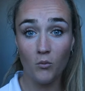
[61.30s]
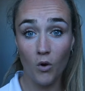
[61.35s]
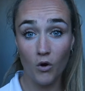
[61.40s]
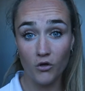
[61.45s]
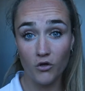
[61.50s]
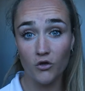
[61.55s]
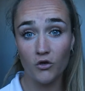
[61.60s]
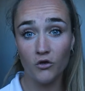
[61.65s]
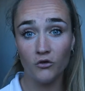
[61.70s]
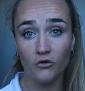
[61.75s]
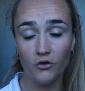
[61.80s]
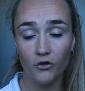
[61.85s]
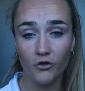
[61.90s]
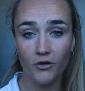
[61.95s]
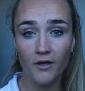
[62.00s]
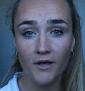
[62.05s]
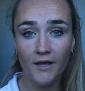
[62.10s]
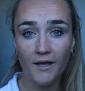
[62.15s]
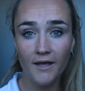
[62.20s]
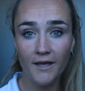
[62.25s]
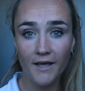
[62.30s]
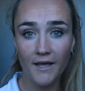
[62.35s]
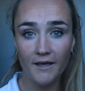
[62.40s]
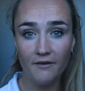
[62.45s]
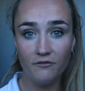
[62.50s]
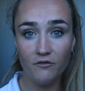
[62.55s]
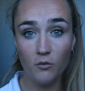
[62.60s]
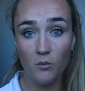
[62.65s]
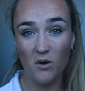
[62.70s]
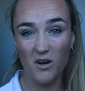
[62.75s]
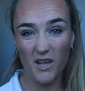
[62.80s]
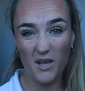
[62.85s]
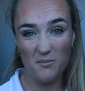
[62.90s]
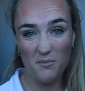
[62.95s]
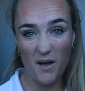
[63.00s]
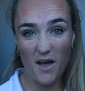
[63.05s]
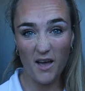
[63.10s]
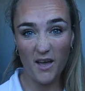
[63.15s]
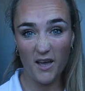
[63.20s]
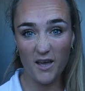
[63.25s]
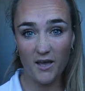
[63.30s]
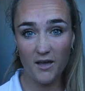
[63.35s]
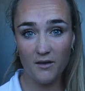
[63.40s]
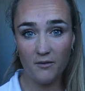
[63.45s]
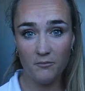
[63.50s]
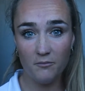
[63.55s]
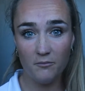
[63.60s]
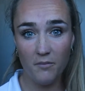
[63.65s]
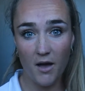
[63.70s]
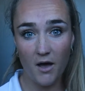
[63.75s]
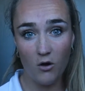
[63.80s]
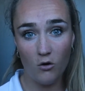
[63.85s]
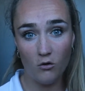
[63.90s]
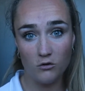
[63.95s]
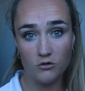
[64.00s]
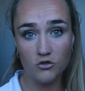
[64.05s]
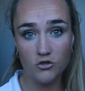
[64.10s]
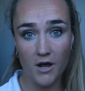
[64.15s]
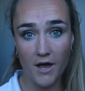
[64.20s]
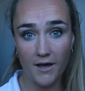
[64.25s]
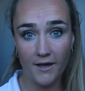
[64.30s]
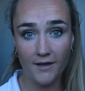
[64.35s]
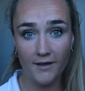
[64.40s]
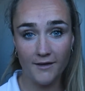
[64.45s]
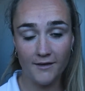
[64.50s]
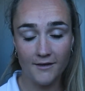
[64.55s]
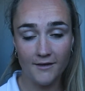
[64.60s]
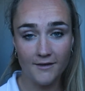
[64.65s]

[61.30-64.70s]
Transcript: what you can do if you want to get back on track.